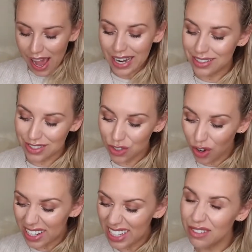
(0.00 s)
and it's
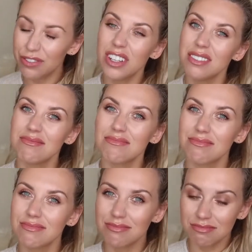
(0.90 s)
not even
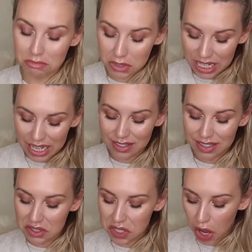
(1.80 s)

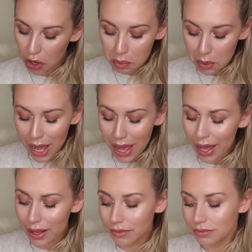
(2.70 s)
Plaster's homeware